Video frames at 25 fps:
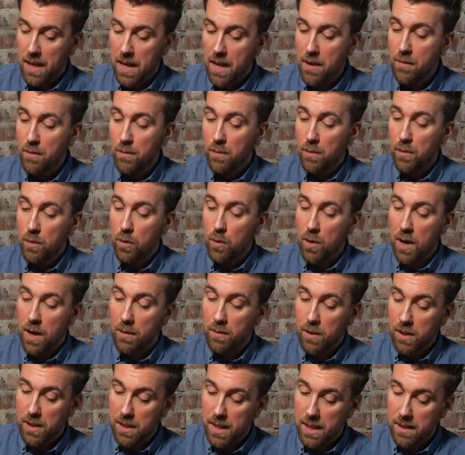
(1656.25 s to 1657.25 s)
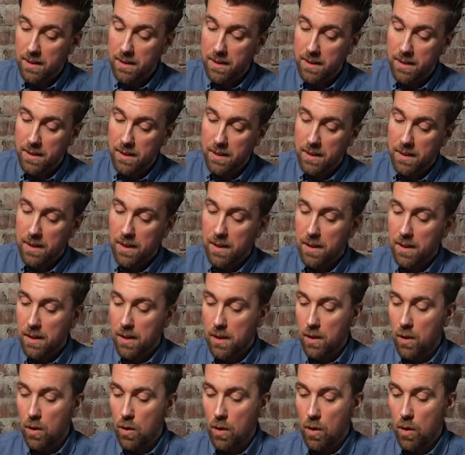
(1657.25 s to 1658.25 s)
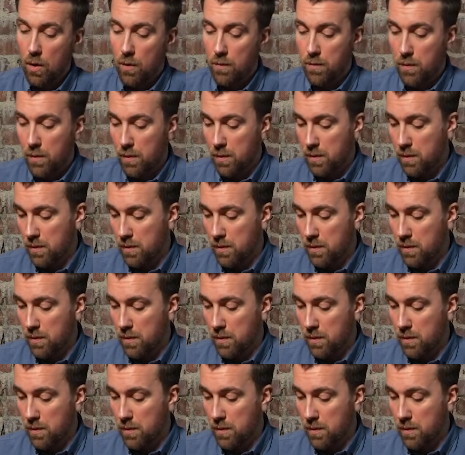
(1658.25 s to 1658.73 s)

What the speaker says: If you have a set of